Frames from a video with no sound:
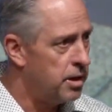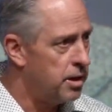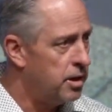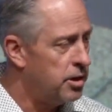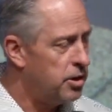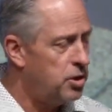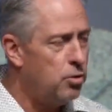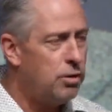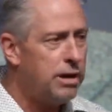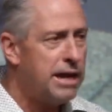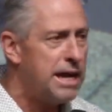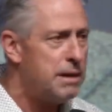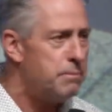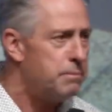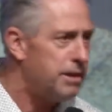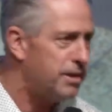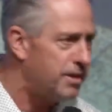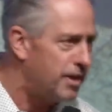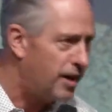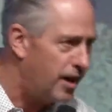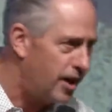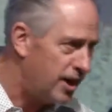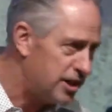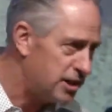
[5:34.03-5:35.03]
You can't be
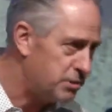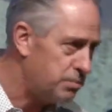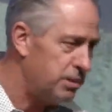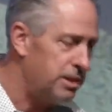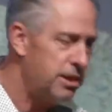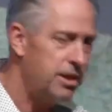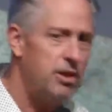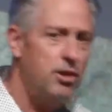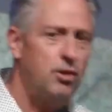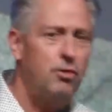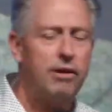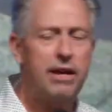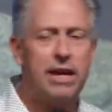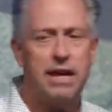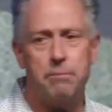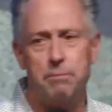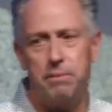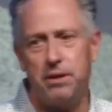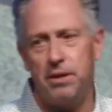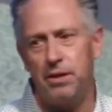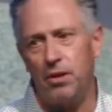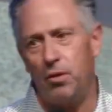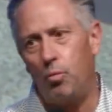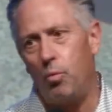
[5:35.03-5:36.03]
the husband. You can't
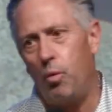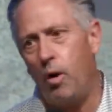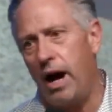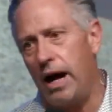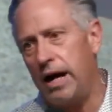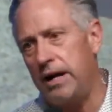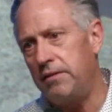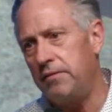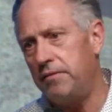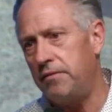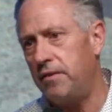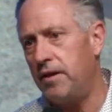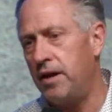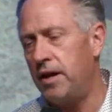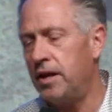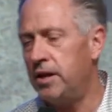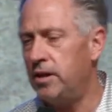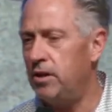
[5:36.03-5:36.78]
be the wife.